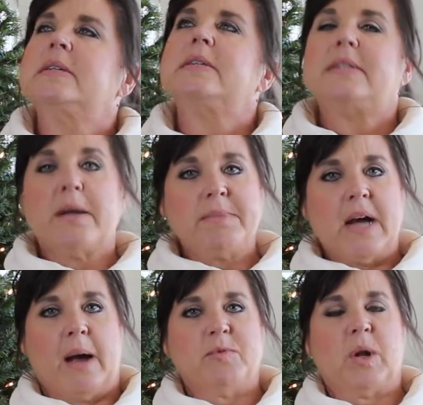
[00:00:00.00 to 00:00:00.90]

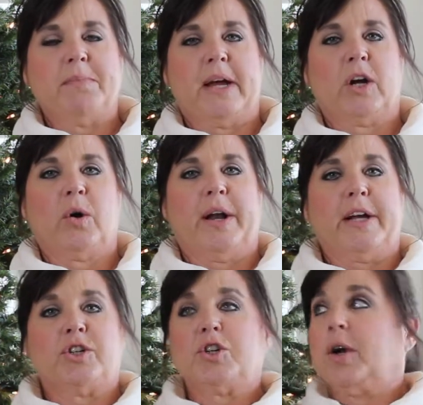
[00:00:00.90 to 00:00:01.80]
sometimes when I'm
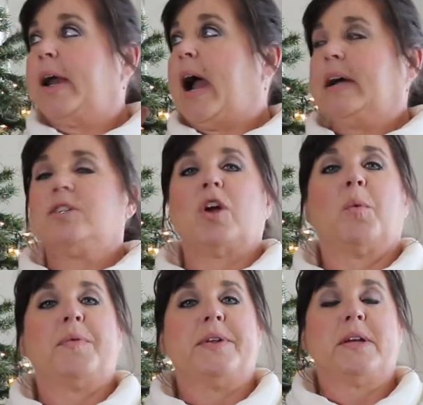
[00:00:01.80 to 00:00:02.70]
decorating a tree, I
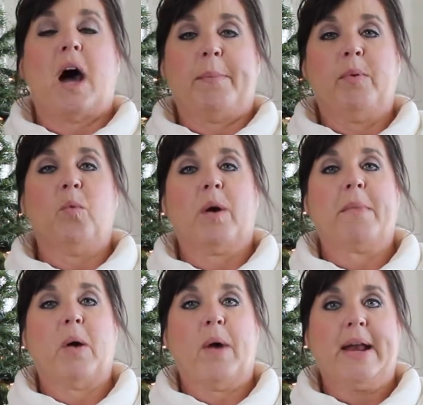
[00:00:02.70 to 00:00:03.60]
start with the top and work
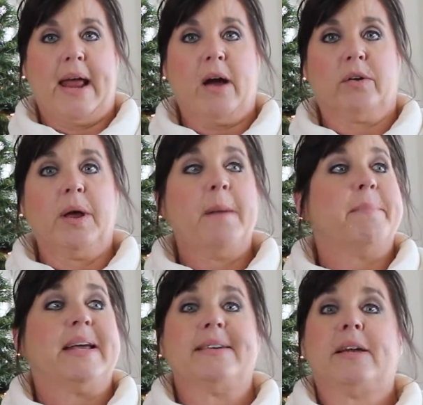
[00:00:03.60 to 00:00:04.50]
my way down
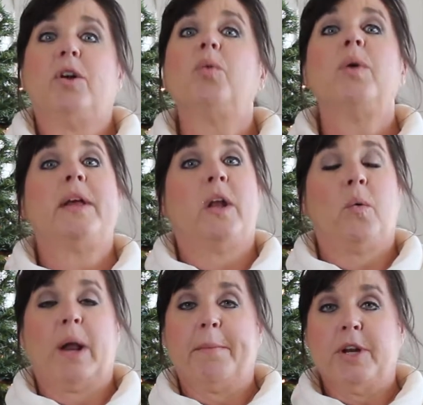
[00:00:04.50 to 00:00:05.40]
because I don't really know
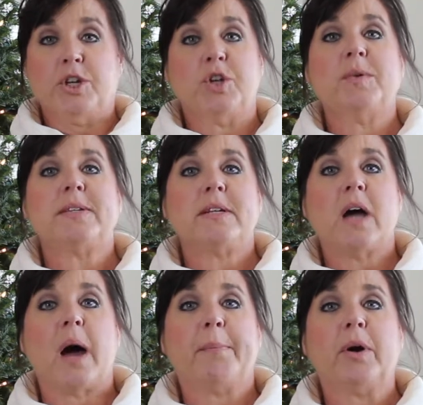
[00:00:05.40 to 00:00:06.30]
what I'm going to do as a
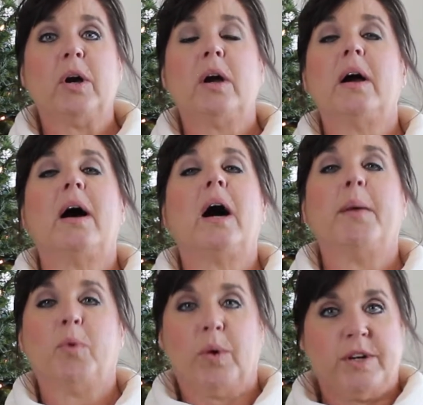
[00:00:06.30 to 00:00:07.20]
topper.
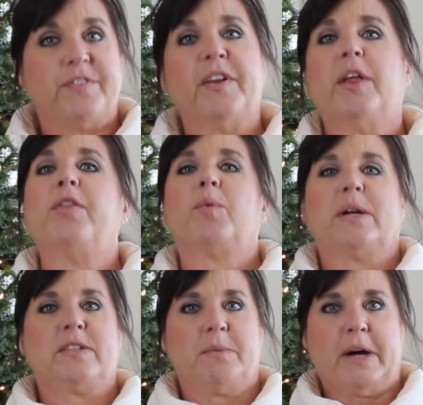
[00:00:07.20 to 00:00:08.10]
I'm going to fill in the
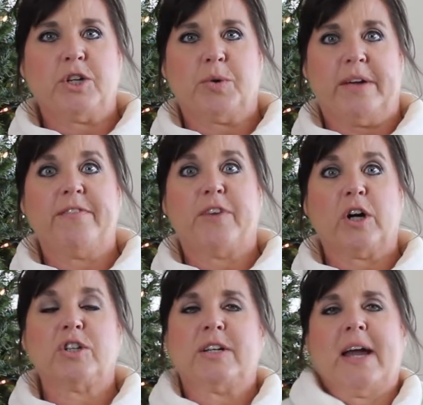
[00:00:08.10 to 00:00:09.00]
rest of my tree
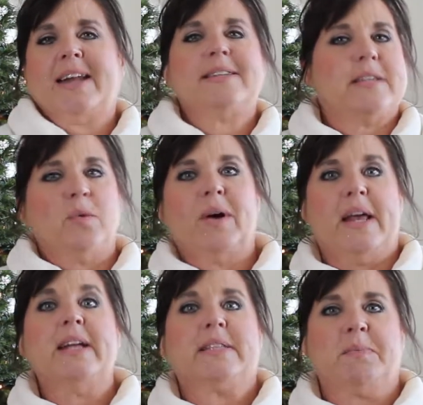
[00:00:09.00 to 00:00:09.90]
first and kind of see what
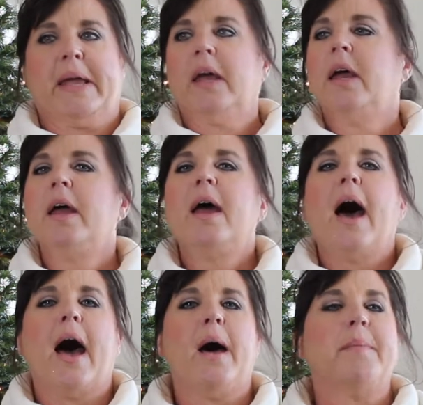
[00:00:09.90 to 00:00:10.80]
hits me.
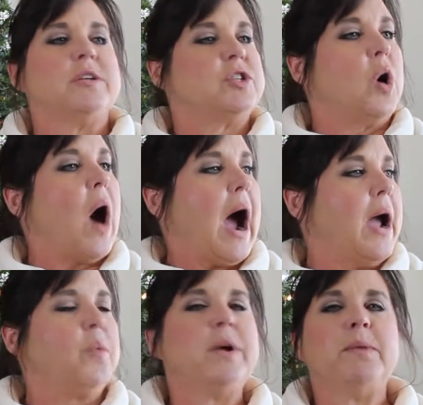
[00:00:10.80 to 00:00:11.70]
So
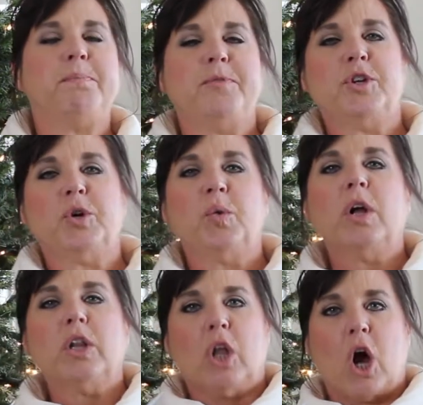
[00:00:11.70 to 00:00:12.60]
I would
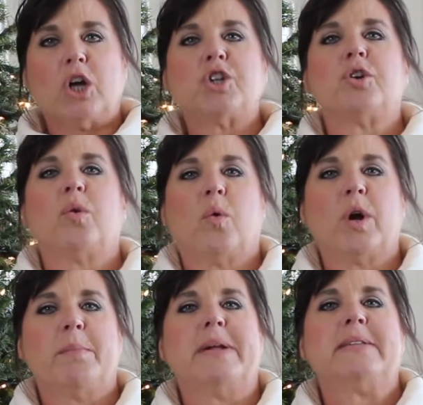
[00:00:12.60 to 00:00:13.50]
do larger
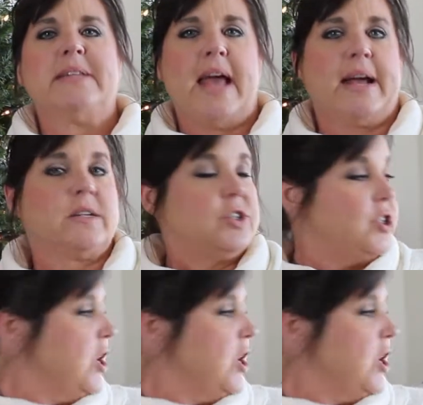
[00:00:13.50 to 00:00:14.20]
ornaments next.